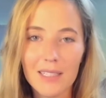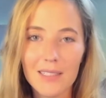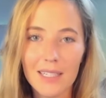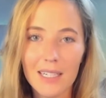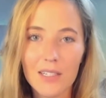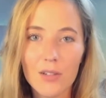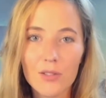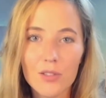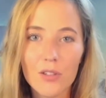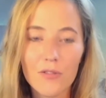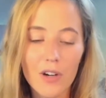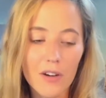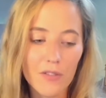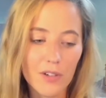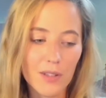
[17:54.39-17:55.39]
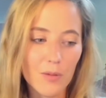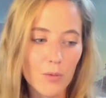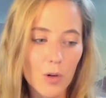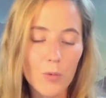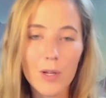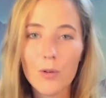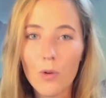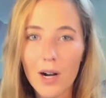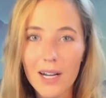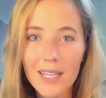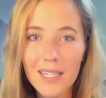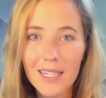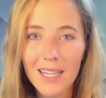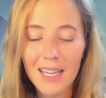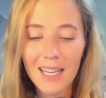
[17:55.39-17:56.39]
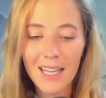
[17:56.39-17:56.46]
He's like, it goes so far for what we want.